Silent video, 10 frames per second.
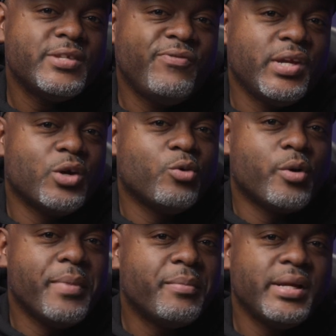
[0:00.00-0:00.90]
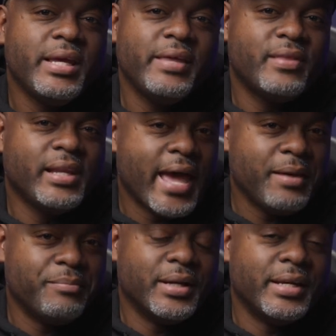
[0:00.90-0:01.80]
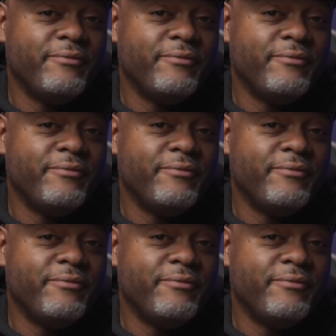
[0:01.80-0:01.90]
this video, remember to hit the like button.